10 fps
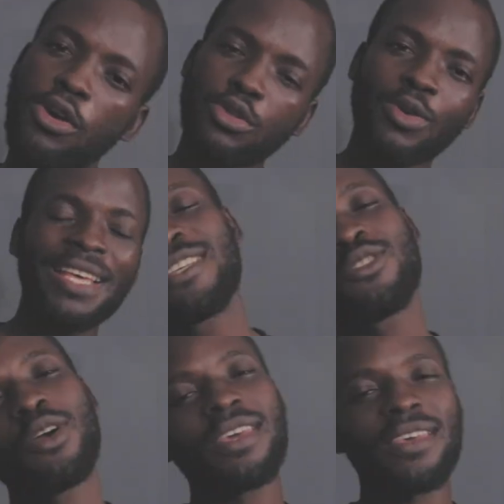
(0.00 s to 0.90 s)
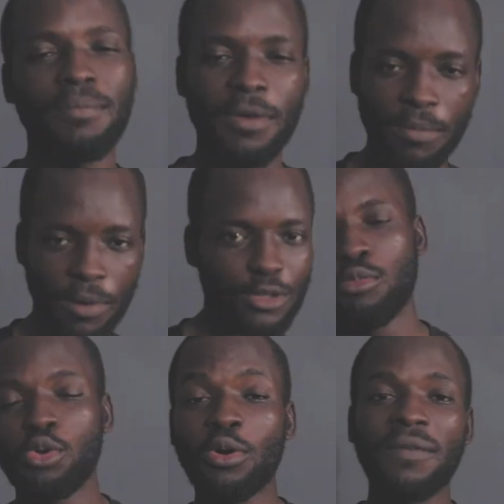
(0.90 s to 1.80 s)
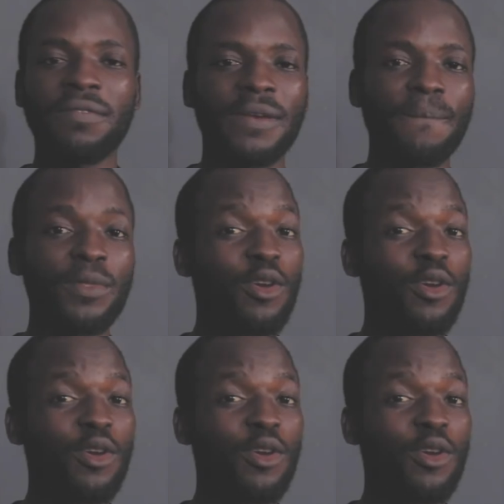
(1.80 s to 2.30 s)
So let's talk about grower feed.